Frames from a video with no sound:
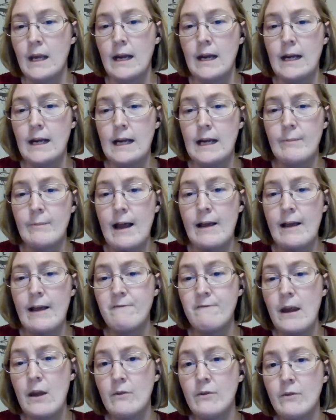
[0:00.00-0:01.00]
I
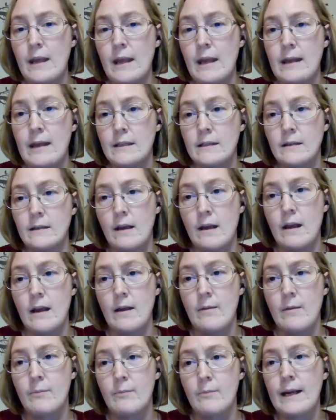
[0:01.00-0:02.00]
found that
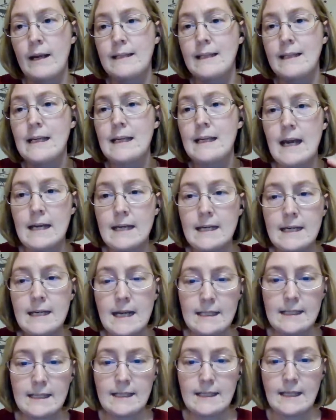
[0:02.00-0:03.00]
pricing at
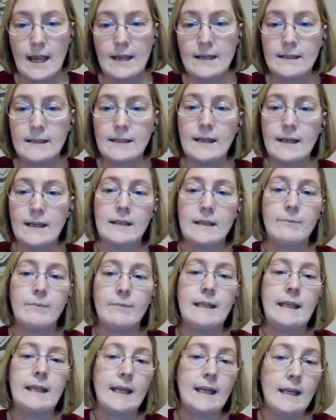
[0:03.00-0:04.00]
99 cents at the
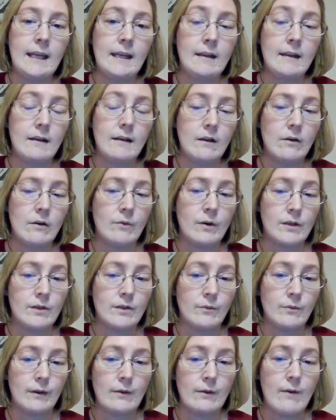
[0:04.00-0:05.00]
beginning
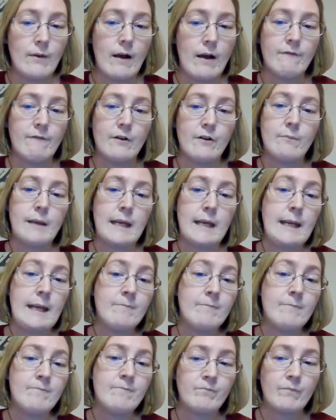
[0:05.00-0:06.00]
works really well for me,
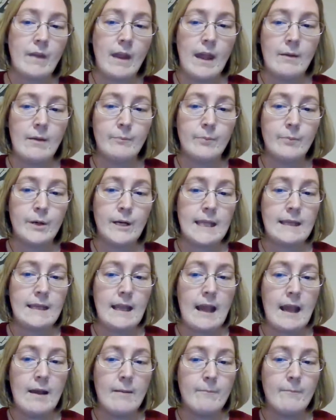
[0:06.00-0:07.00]
and putting
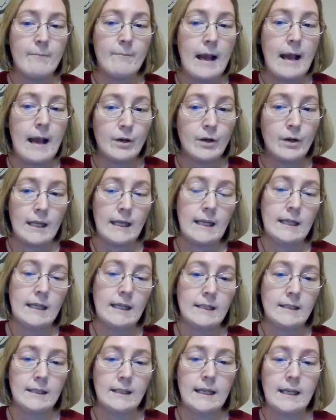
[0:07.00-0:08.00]
my book
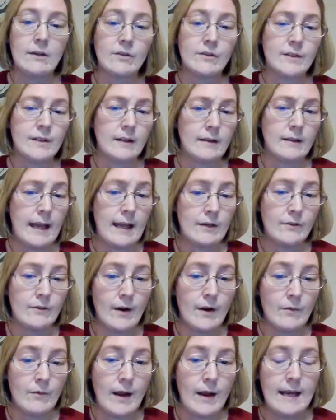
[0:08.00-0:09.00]
in Kindle Select
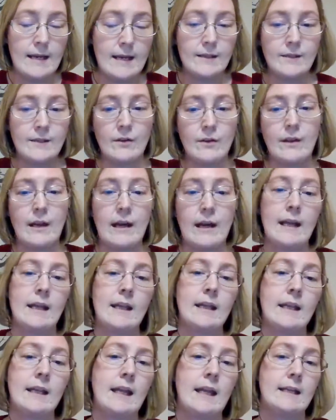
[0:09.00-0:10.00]
right away so that I
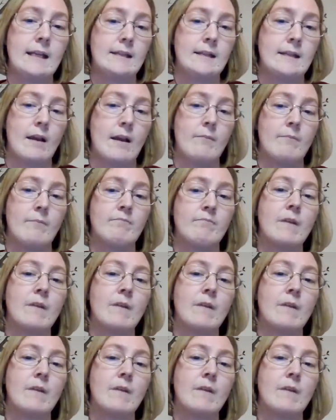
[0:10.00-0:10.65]
can get some